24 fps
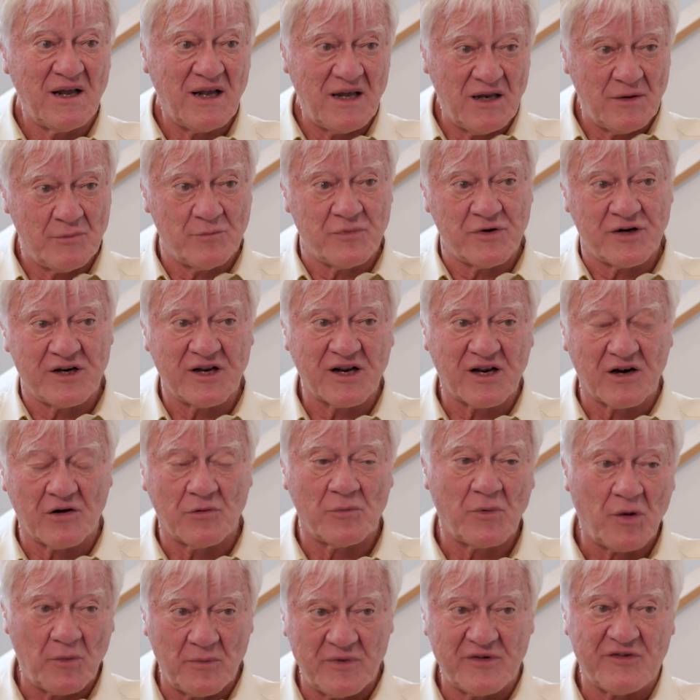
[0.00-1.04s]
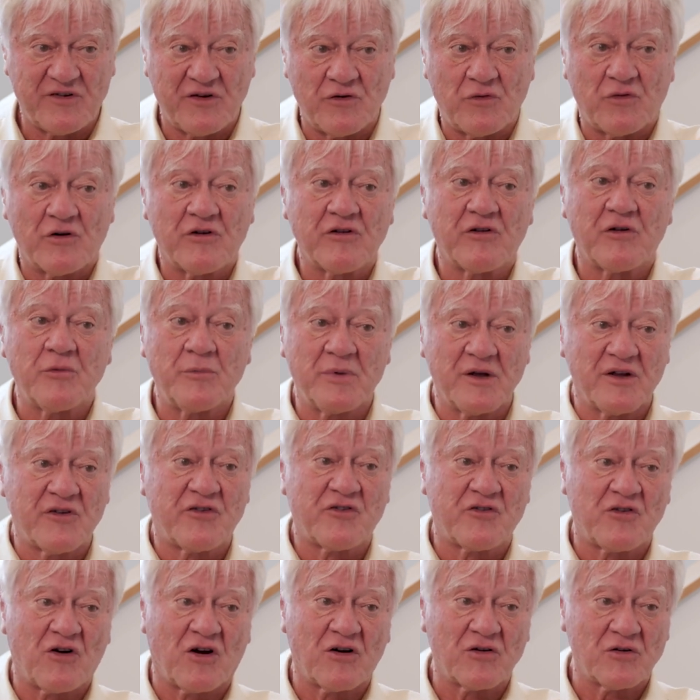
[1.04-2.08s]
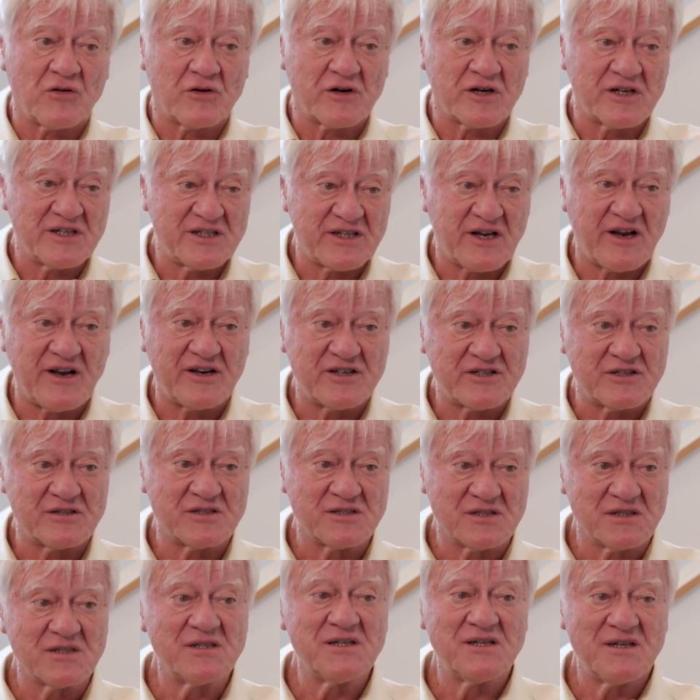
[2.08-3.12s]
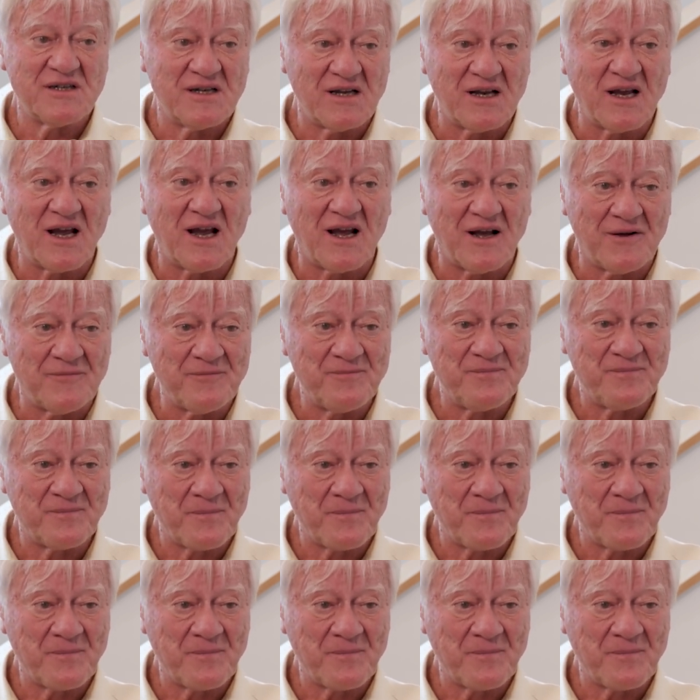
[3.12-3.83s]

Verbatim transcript: in particular moments in order to build strong organizations. Mm-hmm. Yeah.